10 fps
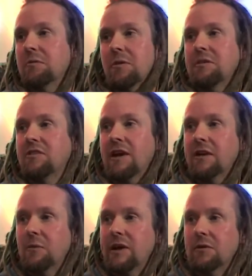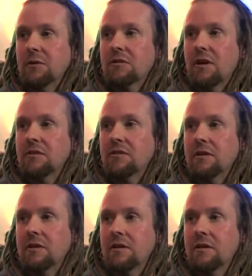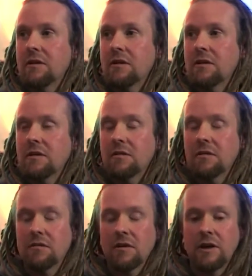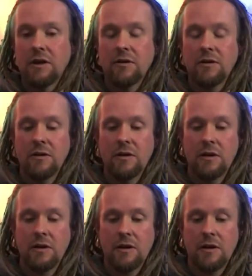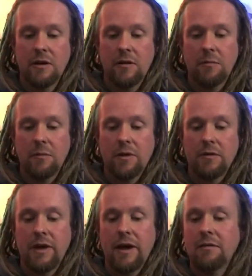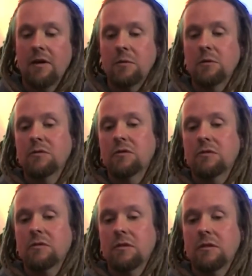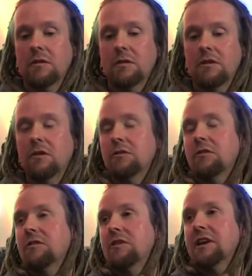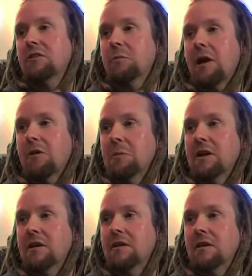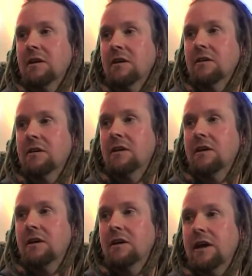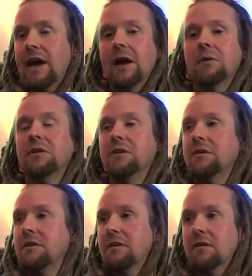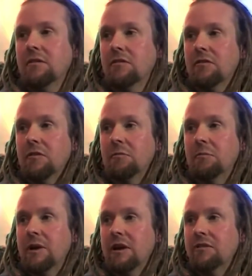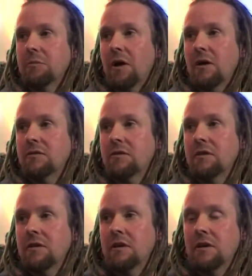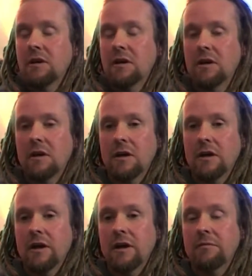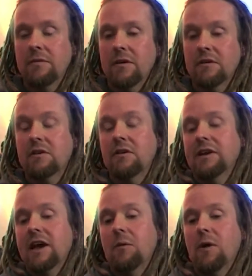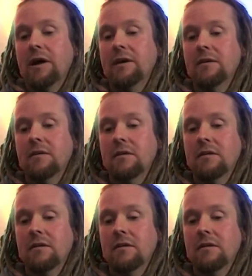would probably take a week or so mm. to hmm. to hmm. heal. But yeah, I was used as an experiment and hounded from pillar to post. Uh, I couldn't get away.